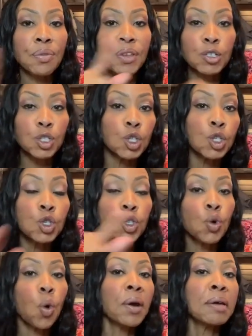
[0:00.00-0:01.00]
there's a
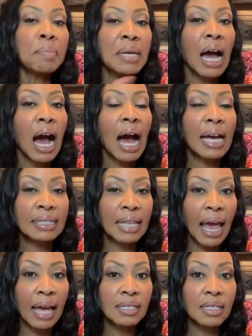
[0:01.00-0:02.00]
story behind
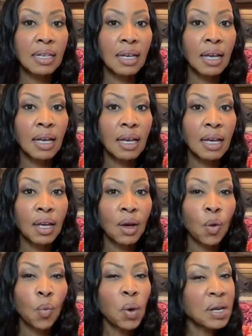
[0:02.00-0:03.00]
that.
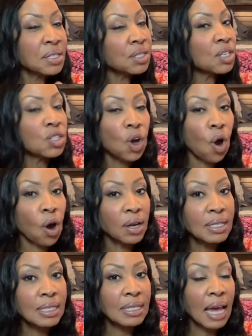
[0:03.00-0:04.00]
What is this
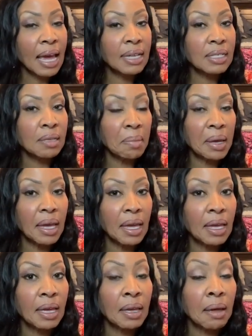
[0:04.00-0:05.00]
card saying to me?
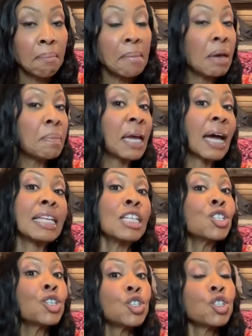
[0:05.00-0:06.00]
Maybe I
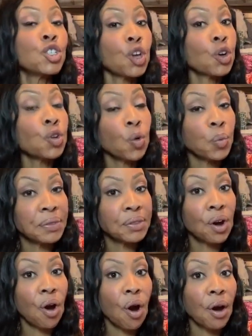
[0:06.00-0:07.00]
need to journal with the
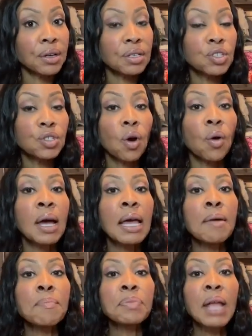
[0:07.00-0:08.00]
card. So
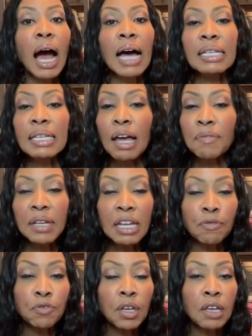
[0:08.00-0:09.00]
I'd love
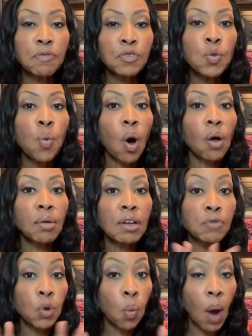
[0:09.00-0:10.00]
it if
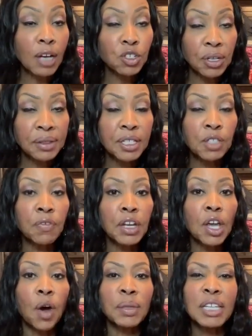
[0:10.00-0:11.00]
you're watching this
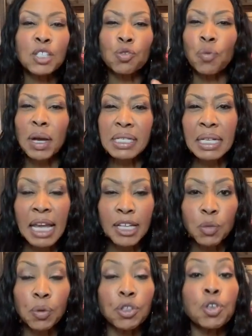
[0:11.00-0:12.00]
video and this
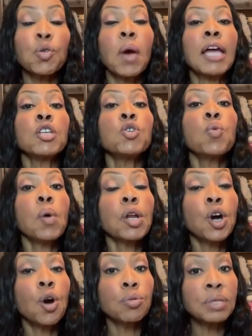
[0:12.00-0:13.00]
resonates with you and you want
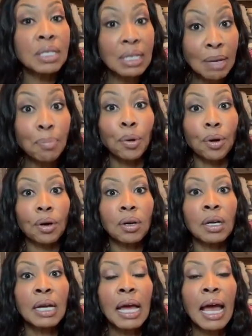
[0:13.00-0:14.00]
to go deeper
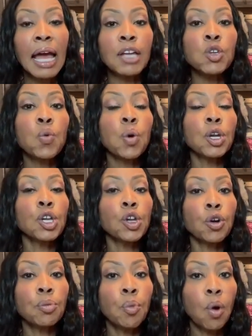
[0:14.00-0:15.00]
and you want to
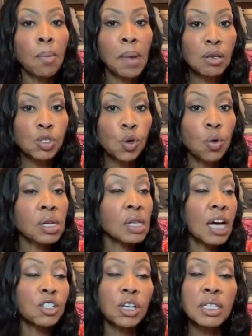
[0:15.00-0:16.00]
learn more about
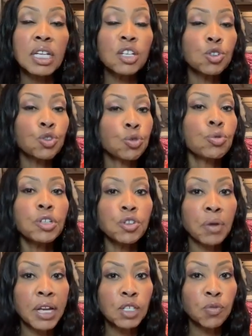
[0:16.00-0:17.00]
SoulCollage, because it is truly
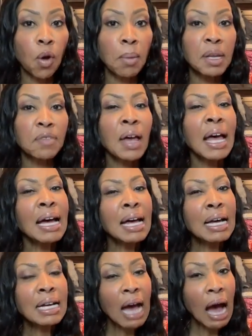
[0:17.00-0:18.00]
transformative.
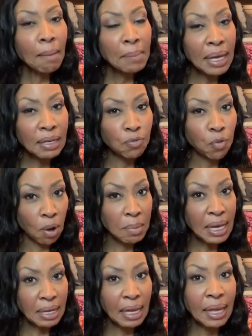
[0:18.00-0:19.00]
Comment for
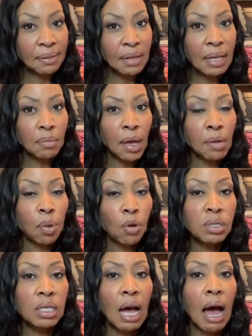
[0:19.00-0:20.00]
me and
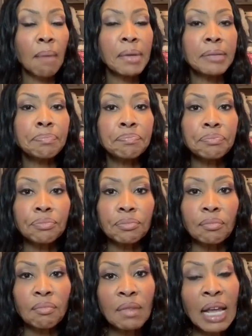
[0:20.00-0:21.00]
post a comment
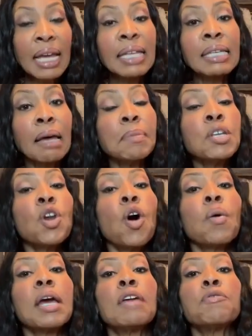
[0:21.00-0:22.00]
and let me
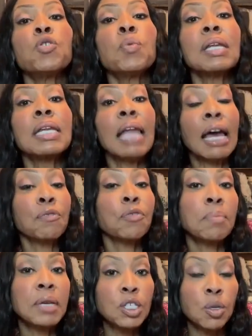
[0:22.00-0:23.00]
know if you would like for
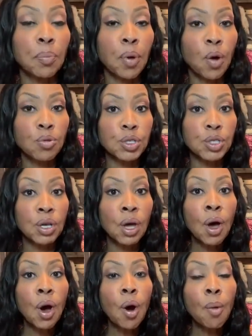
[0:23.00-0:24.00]
me to post
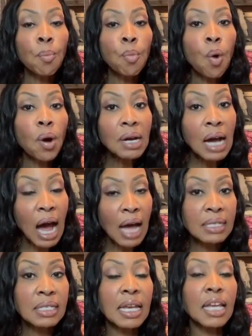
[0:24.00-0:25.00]
more
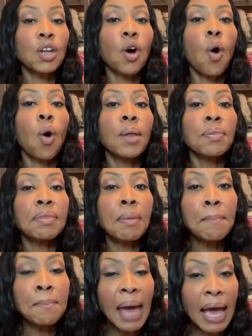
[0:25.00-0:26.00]
content on the
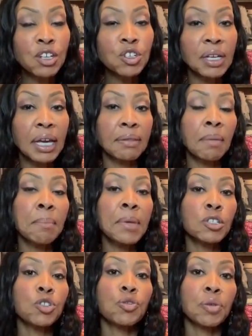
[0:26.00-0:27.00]
magic and the
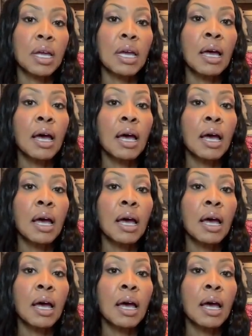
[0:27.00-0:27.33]
mystery